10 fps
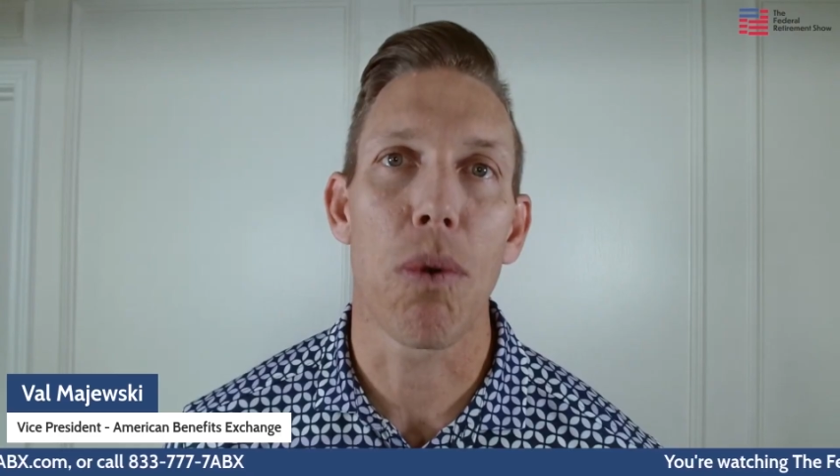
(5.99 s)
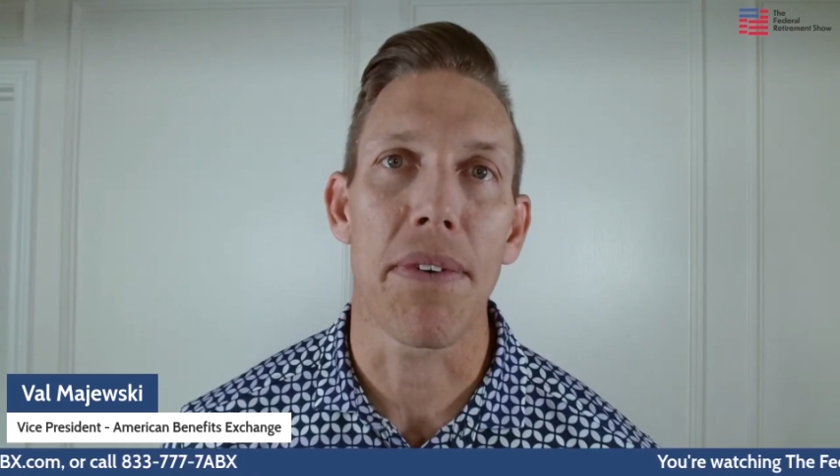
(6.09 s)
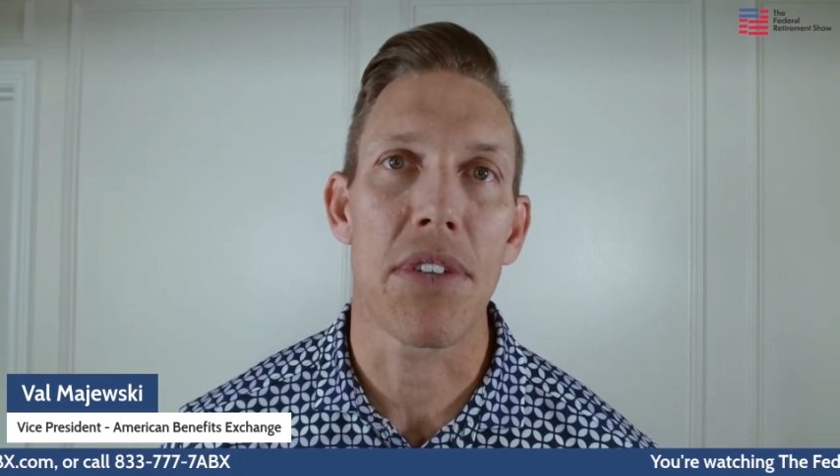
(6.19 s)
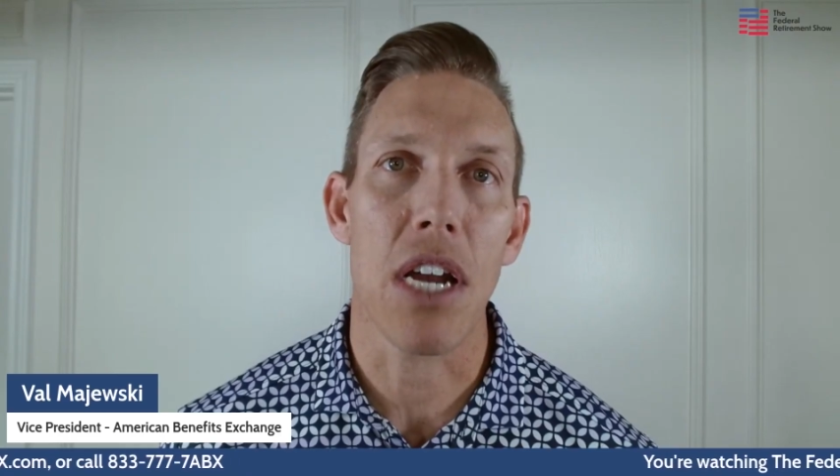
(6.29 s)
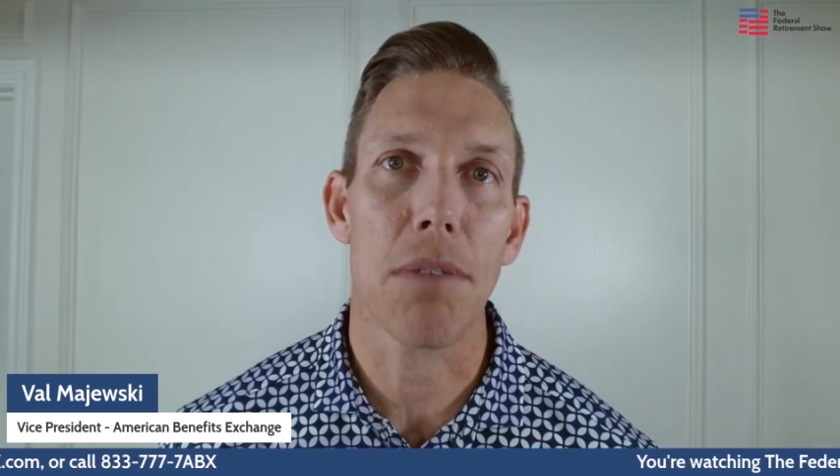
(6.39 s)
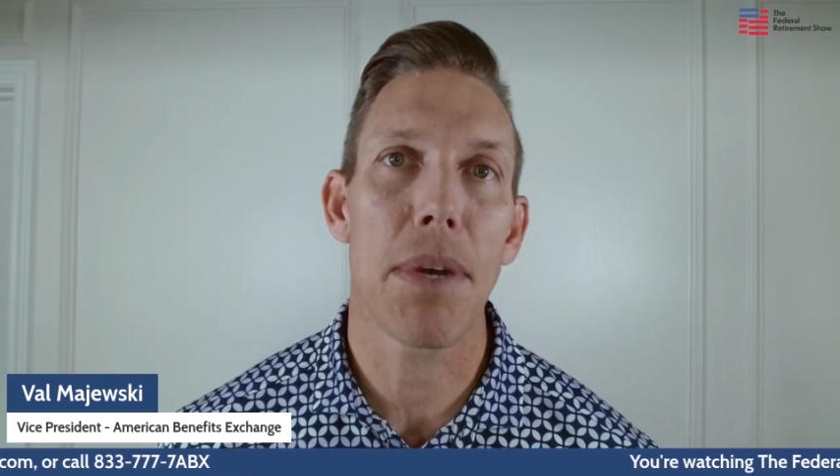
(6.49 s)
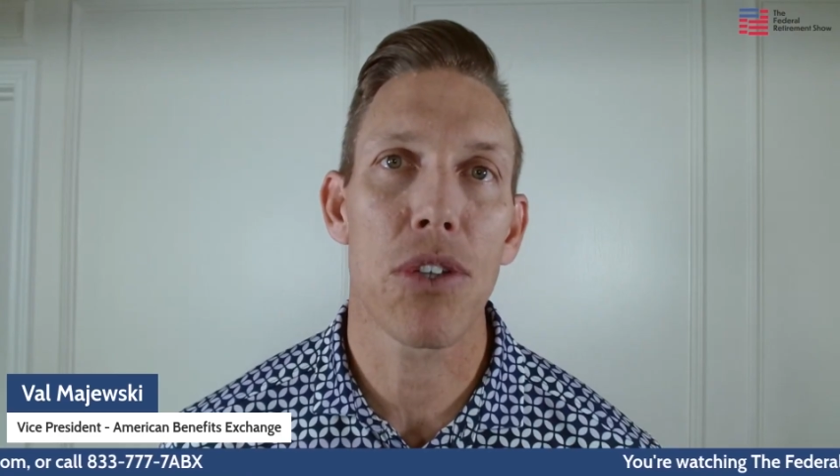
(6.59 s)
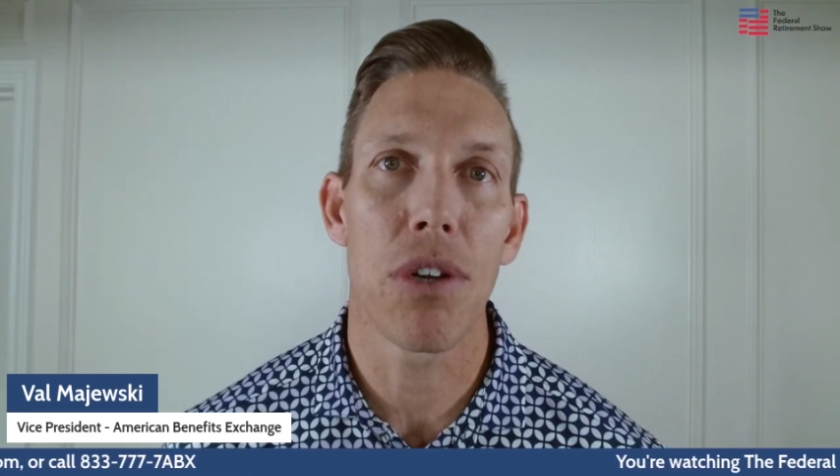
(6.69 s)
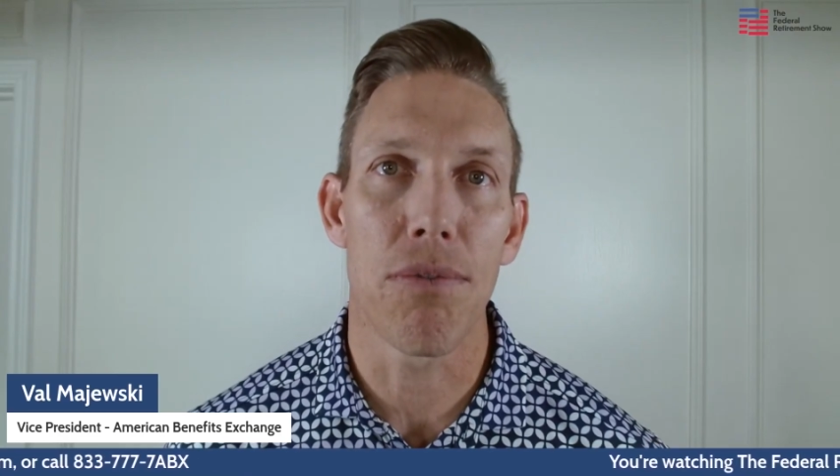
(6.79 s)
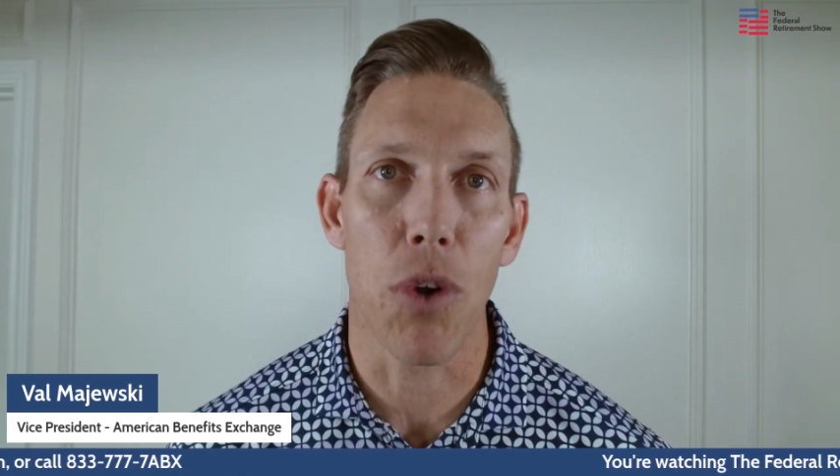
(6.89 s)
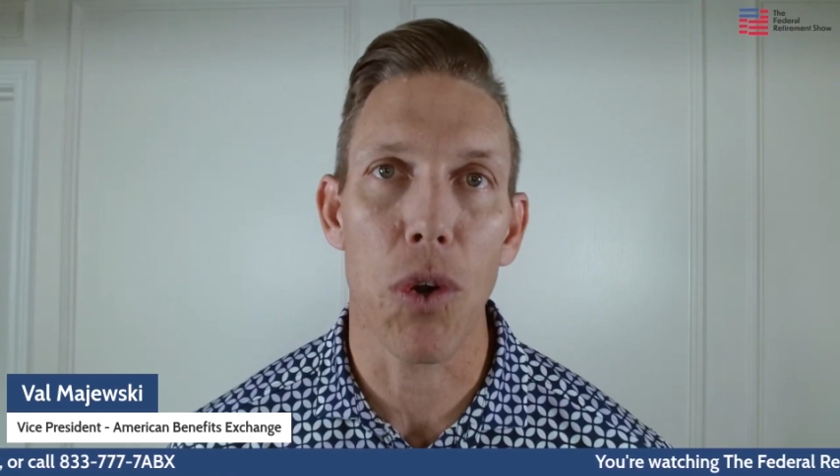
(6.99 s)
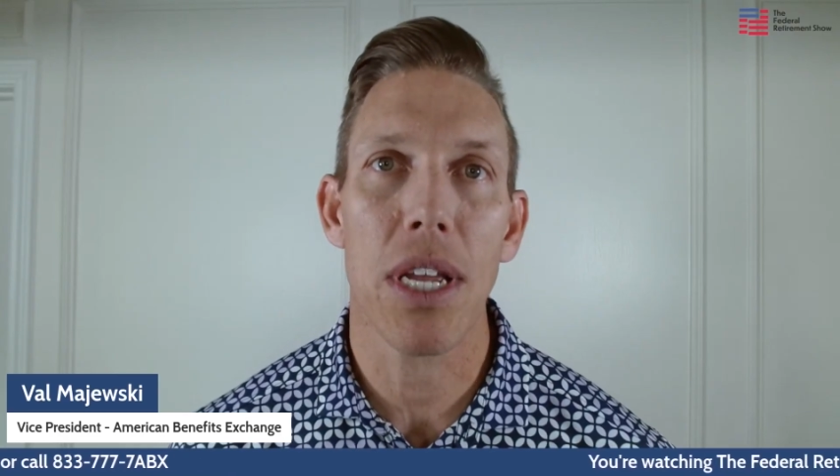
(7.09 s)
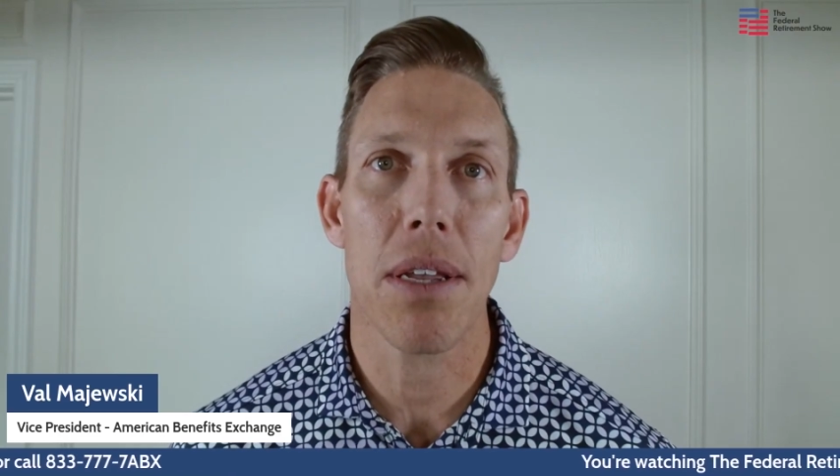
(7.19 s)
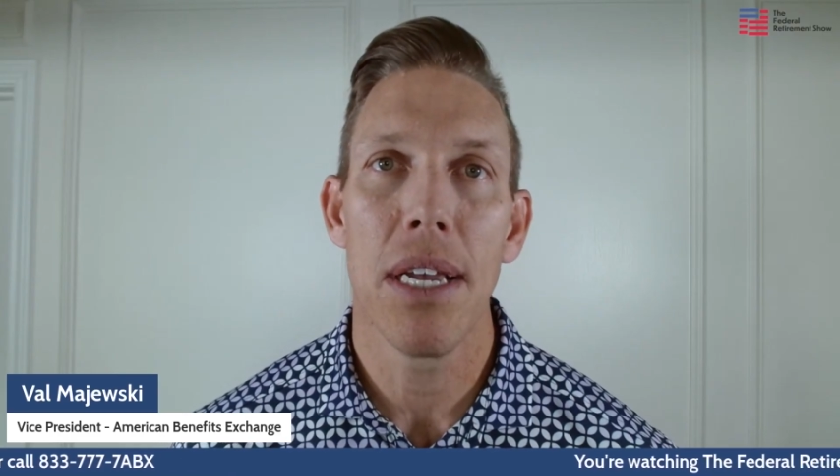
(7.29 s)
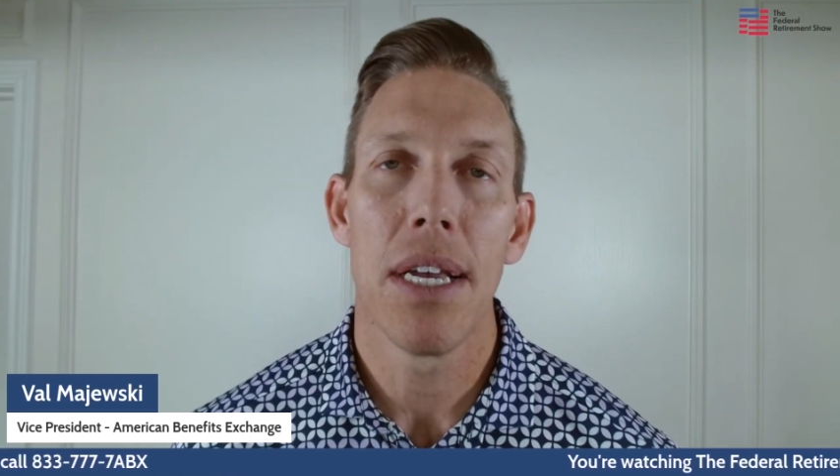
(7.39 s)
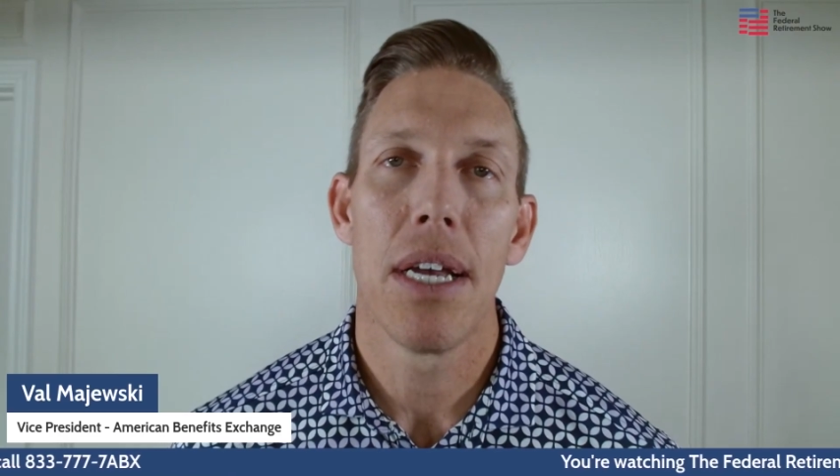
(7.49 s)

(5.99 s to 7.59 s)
where we talked about converting